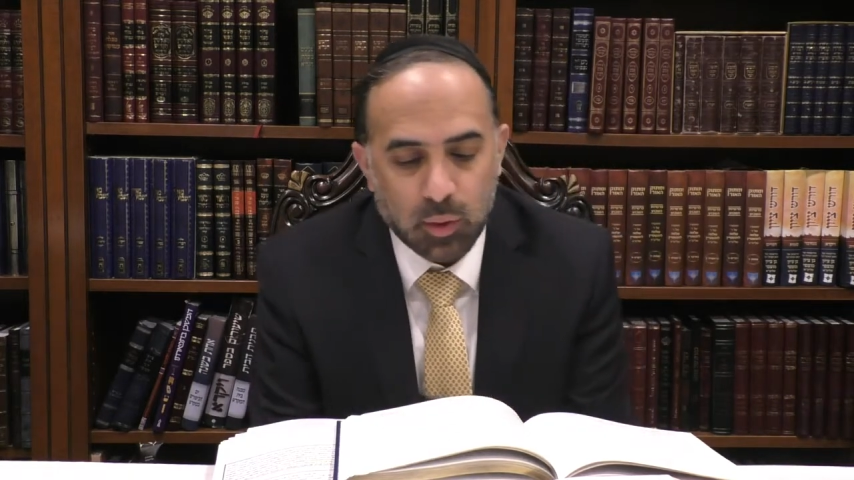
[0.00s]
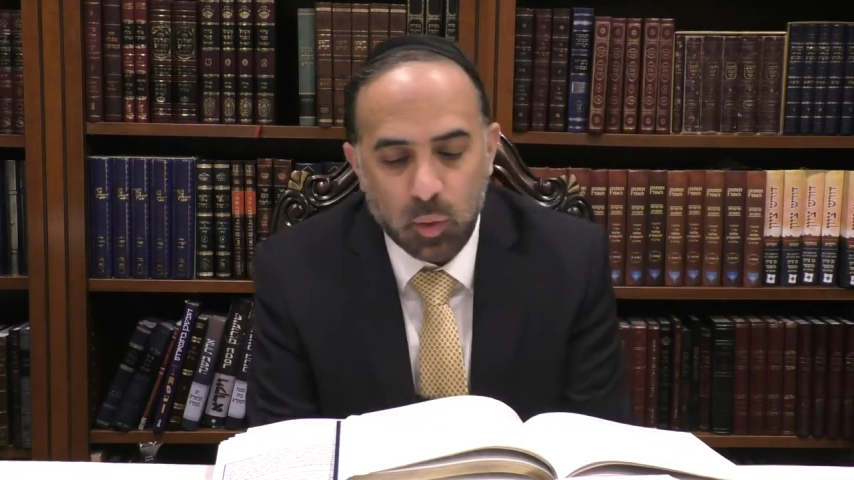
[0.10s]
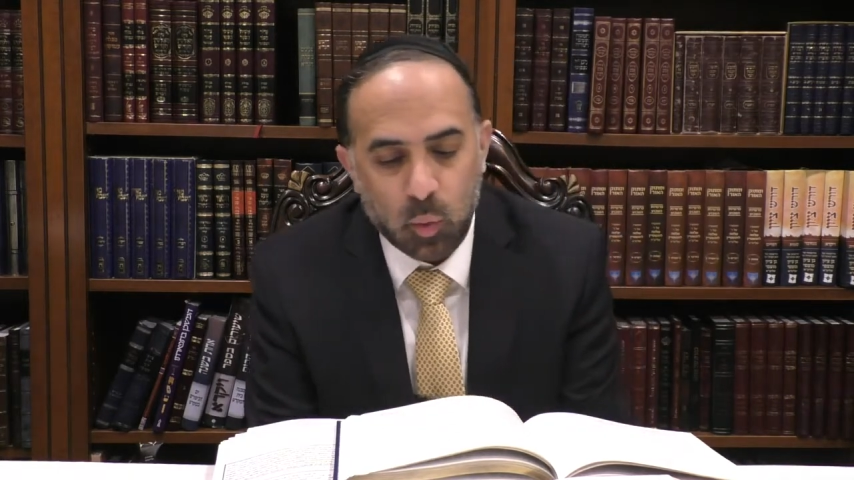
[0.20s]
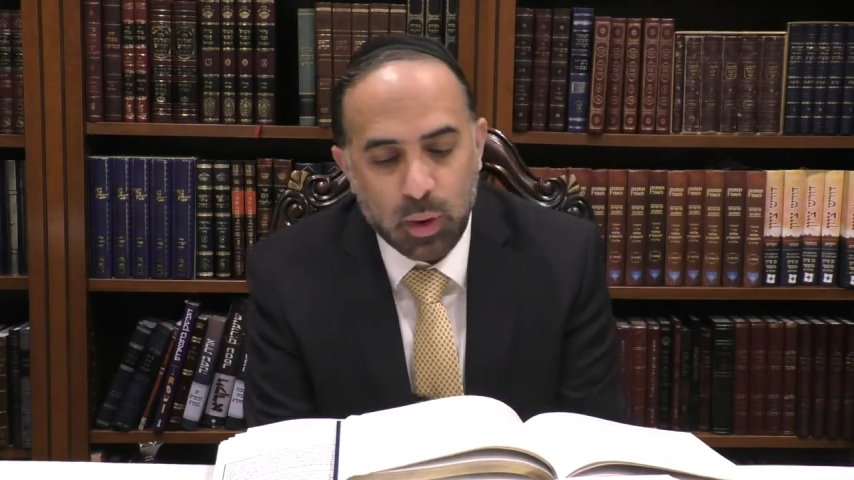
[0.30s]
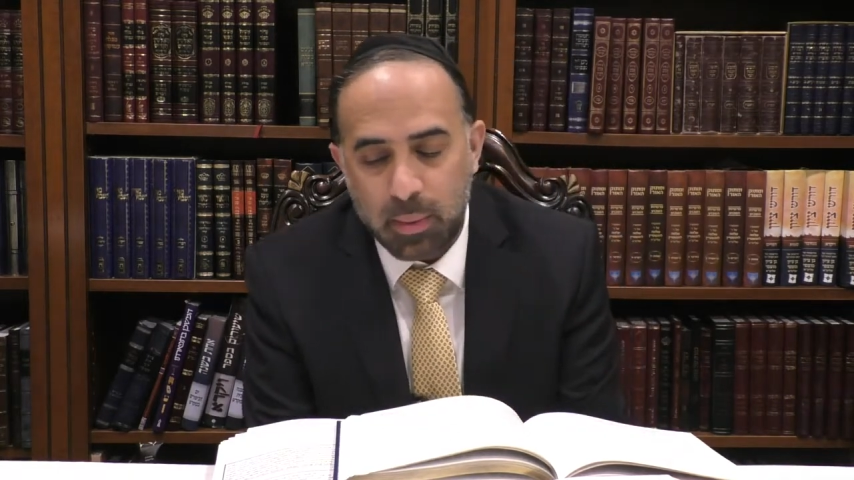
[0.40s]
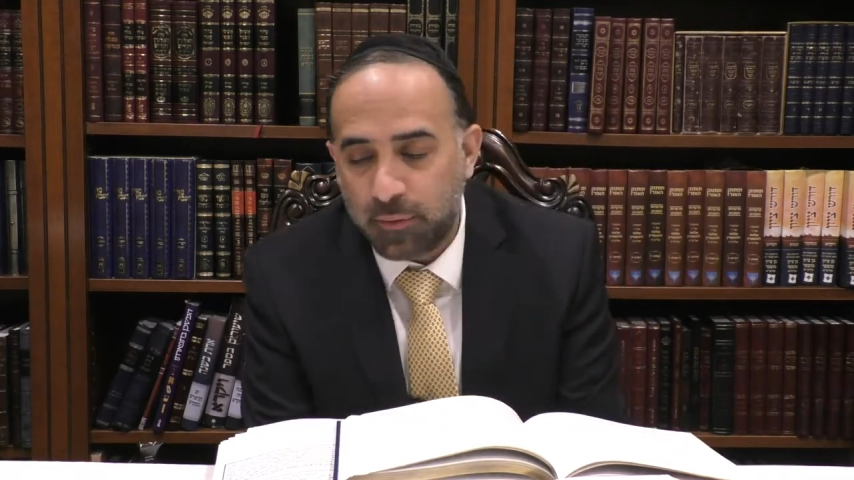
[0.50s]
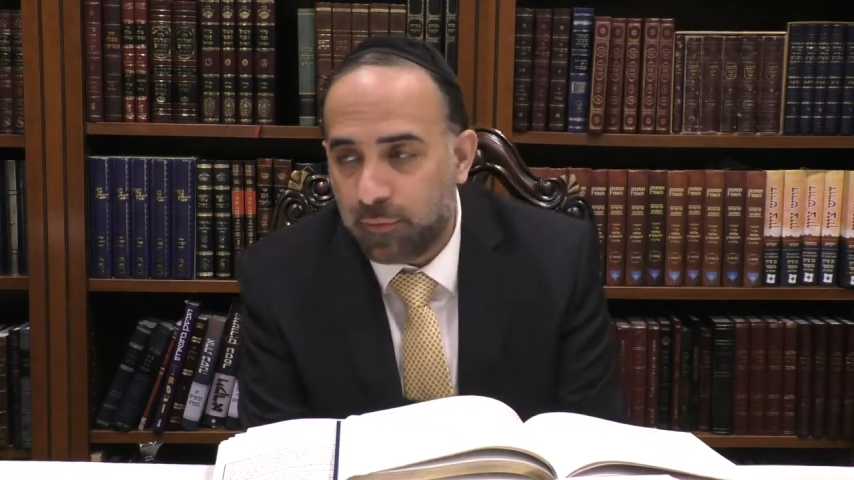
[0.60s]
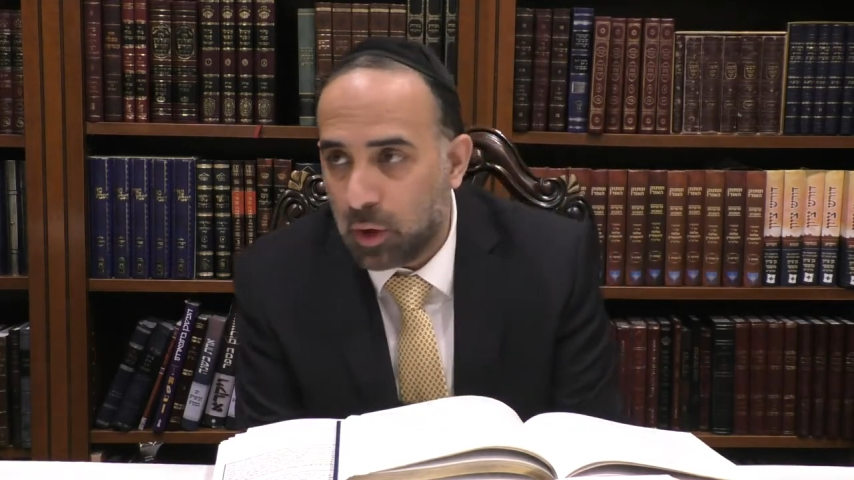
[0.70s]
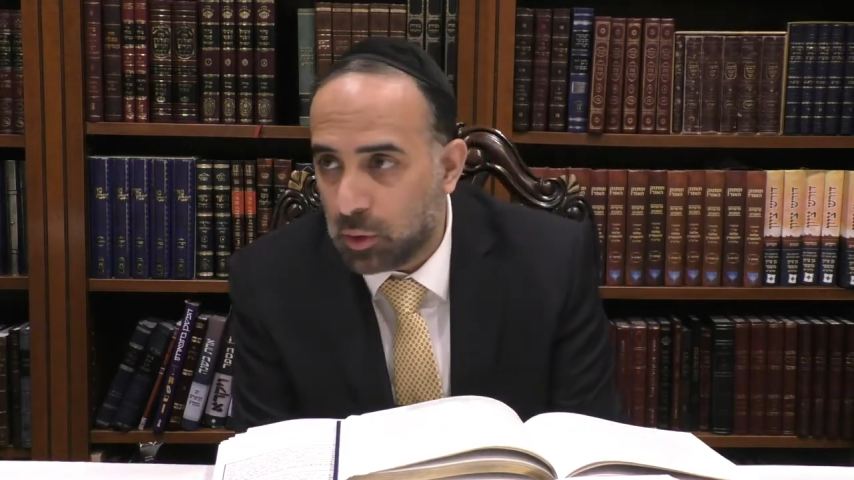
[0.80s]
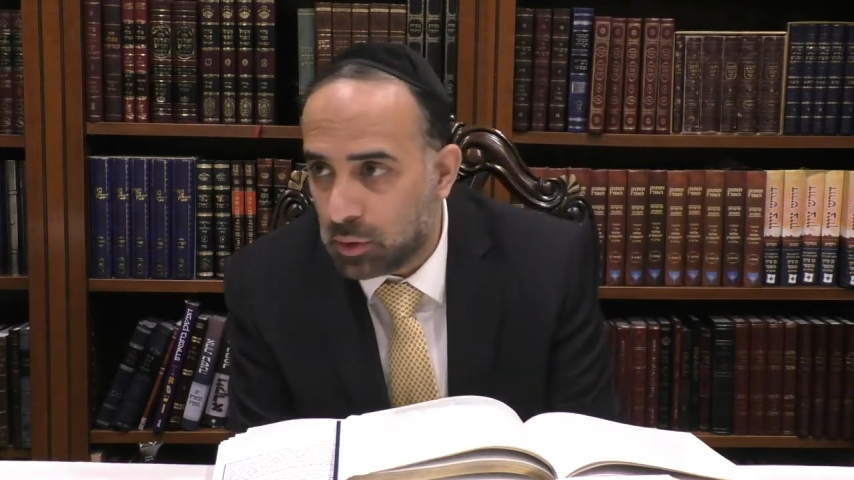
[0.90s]
well, my
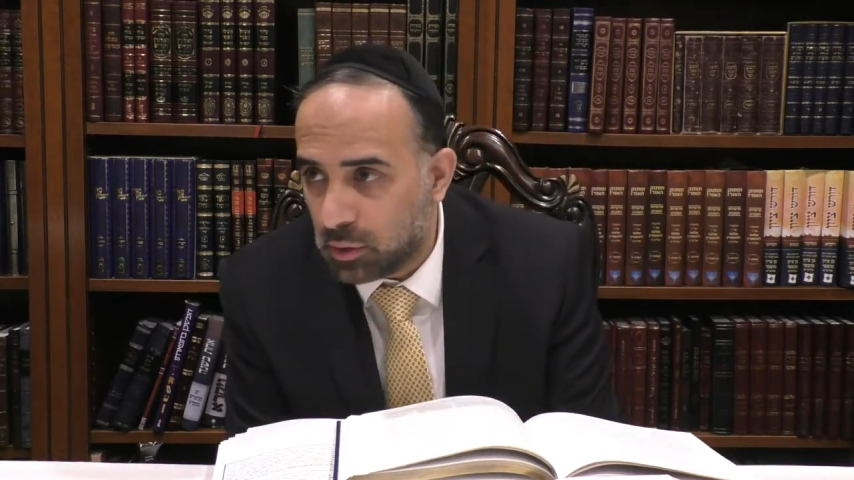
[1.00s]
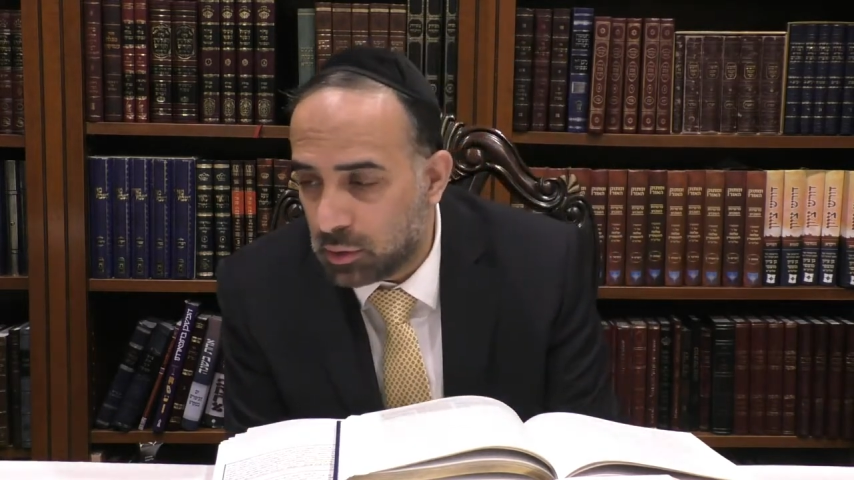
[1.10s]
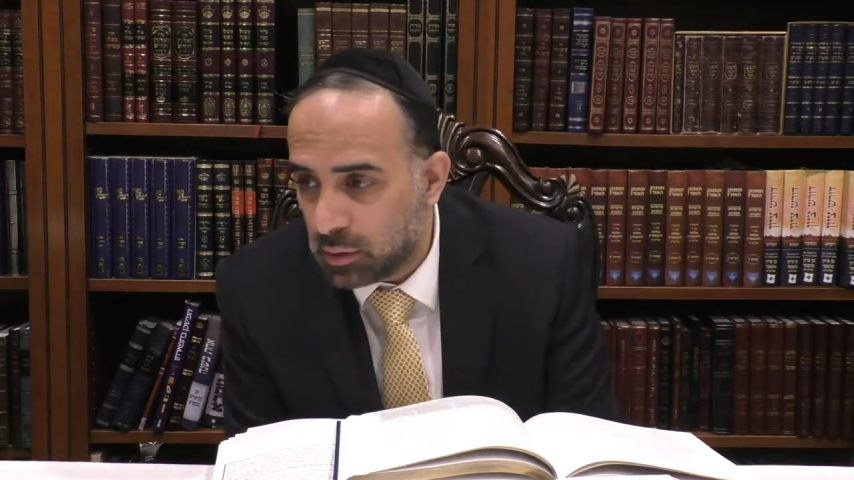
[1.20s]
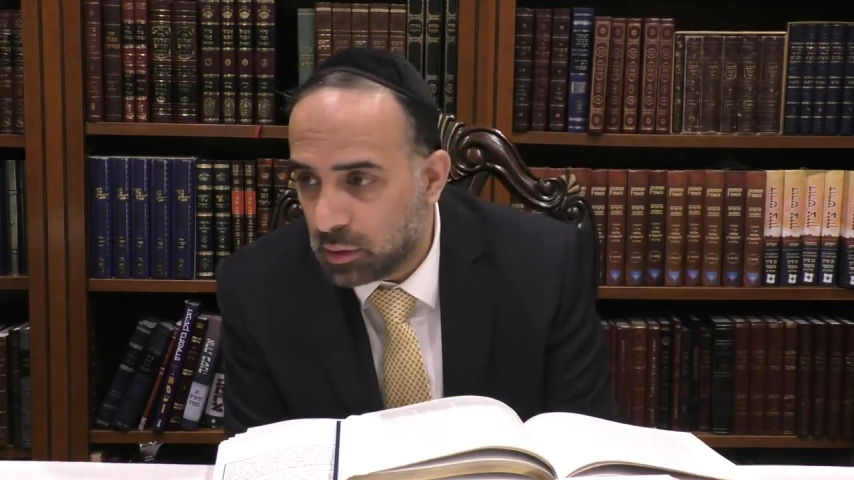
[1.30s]
father